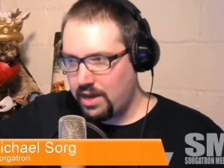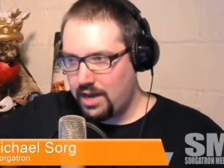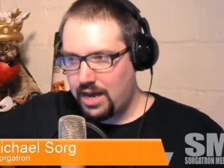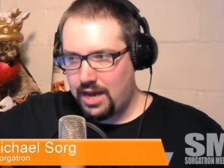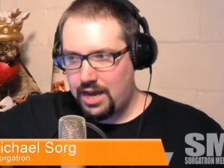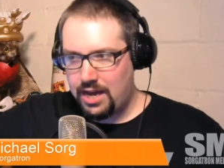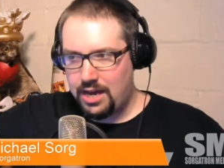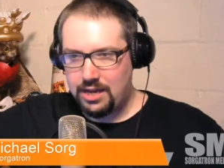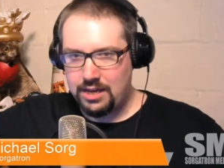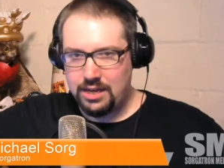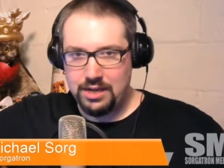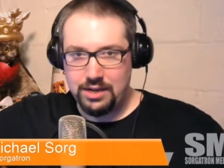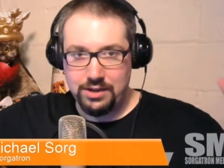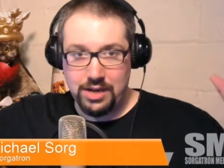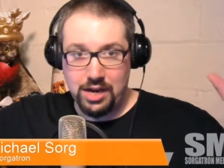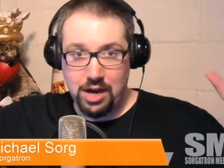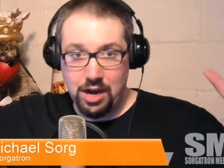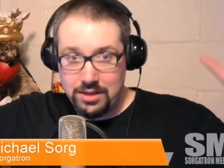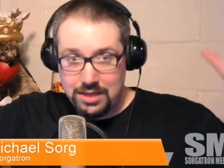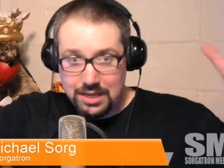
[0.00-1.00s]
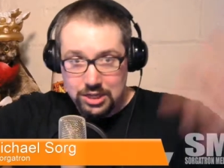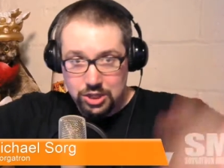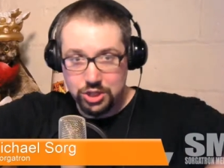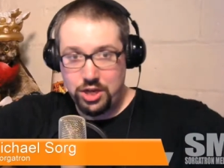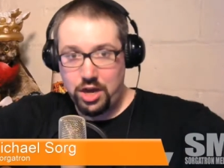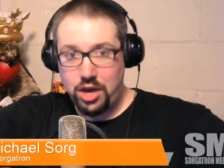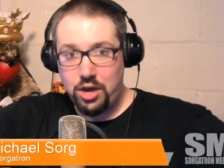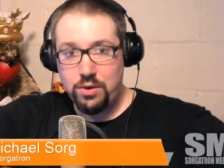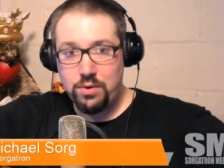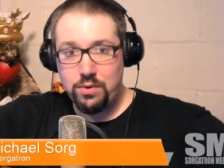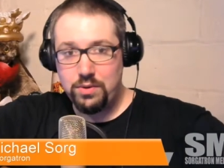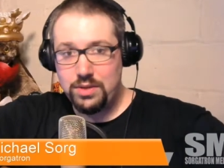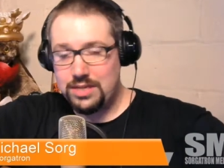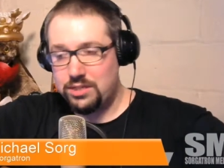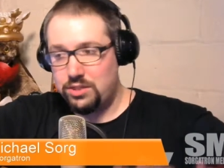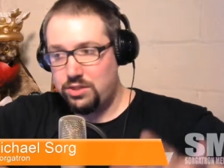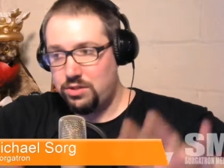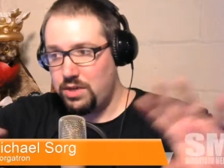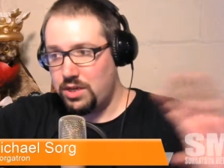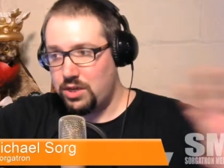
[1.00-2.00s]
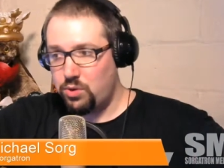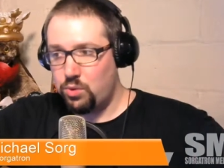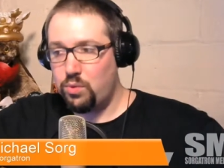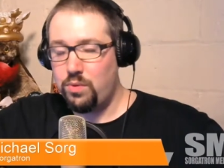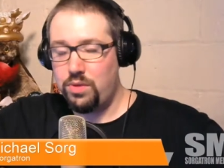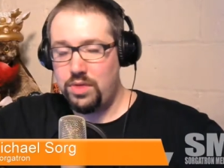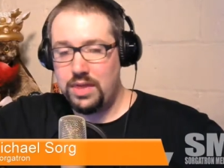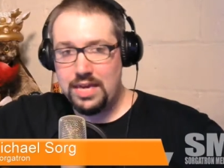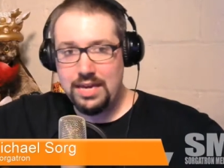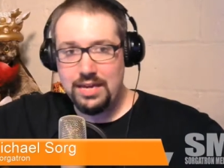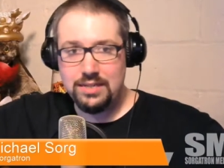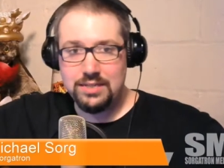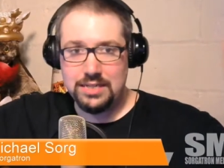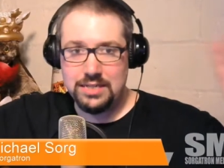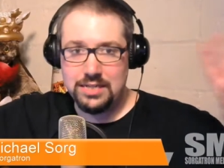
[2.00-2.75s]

on this show that's doing cool things.